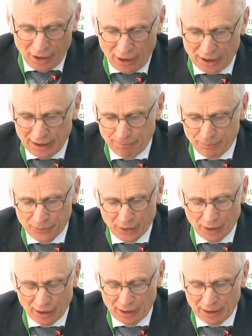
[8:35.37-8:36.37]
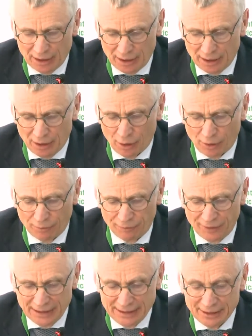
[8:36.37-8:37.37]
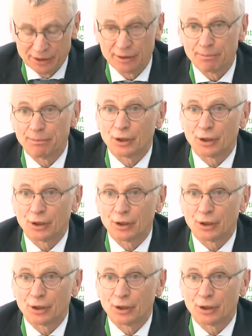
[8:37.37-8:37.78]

of these